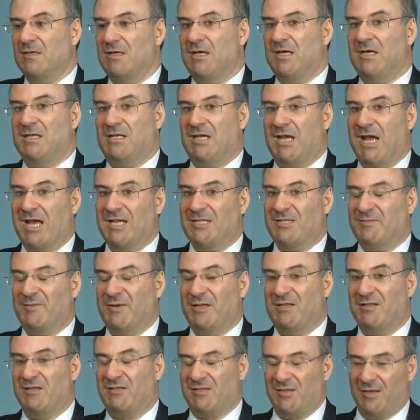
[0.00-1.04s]
It has
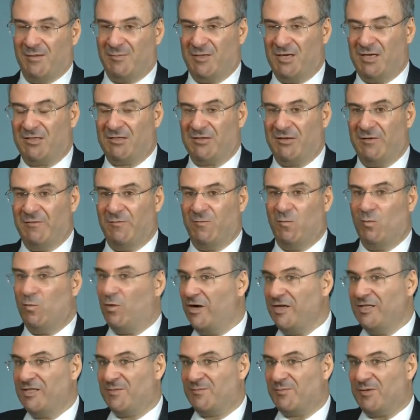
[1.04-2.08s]
been the subject of
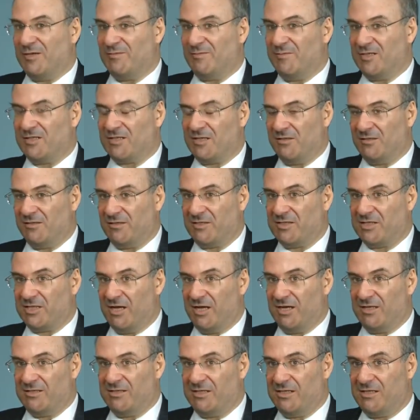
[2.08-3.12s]
widespread
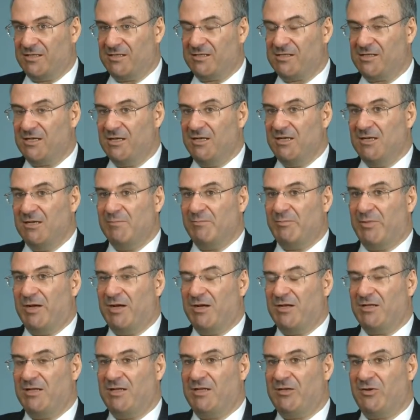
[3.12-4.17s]
misunderstandings,
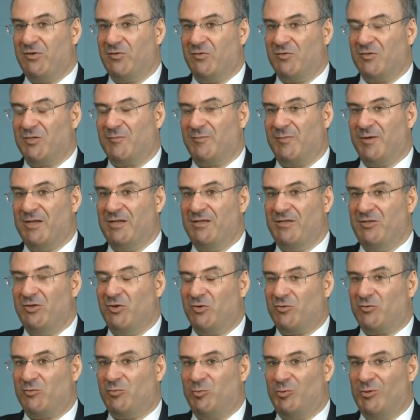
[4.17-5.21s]
partly caused by
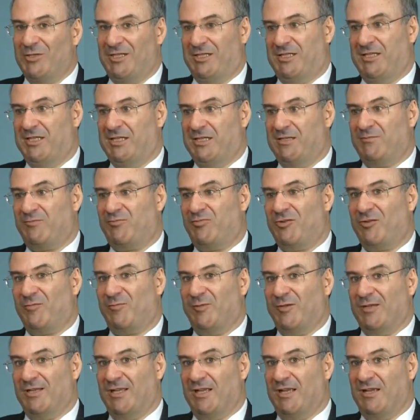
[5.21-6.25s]
not reading it
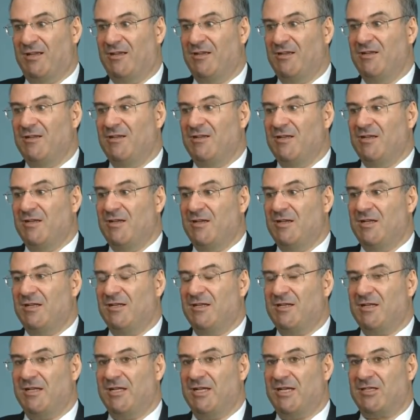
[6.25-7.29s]
properly in
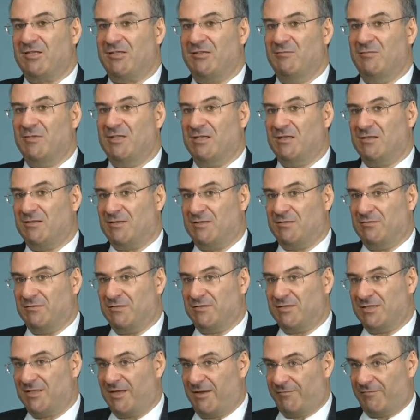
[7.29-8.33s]
connection with Article
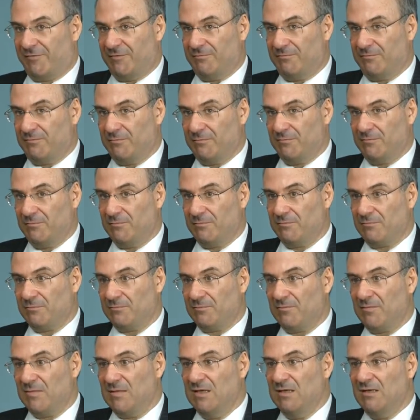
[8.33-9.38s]
7,
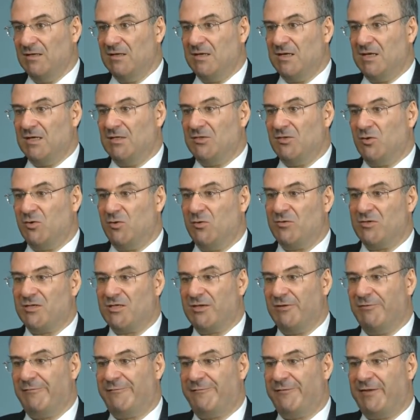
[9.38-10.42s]
and
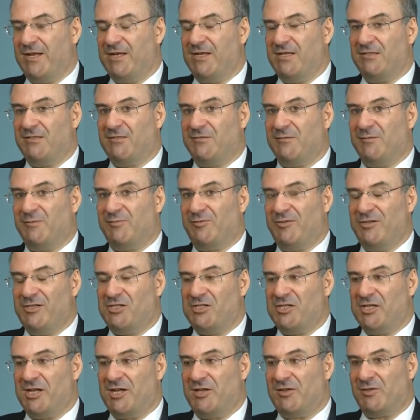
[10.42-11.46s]
also failing to
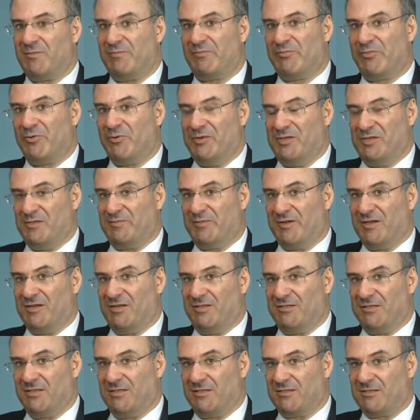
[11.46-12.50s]
appreciate the point
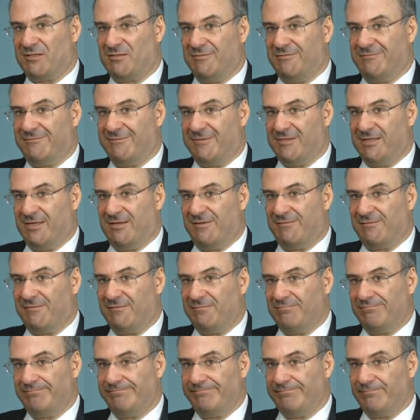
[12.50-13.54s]
behind Article 5.
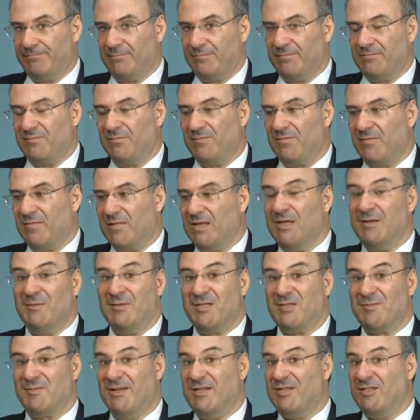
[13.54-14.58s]
Let me
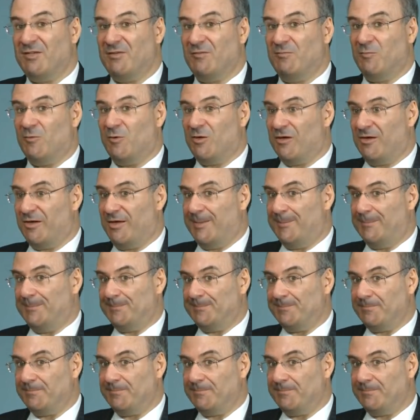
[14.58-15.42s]
explain to you why.